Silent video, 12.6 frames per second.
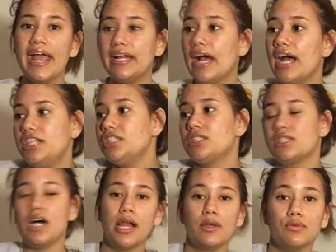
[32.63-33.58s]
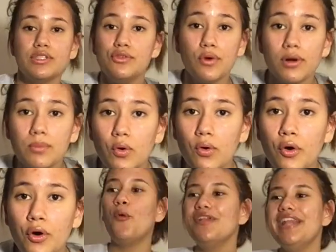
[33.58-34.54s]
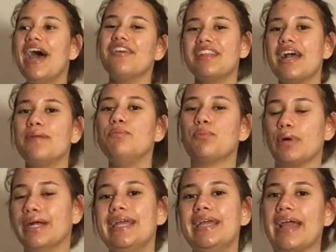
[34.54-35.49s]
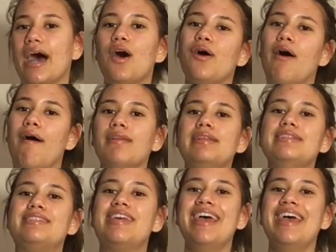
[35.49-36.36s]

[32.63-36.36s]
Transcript: and I just thought it was normal. Well, now that I'm bringing out all these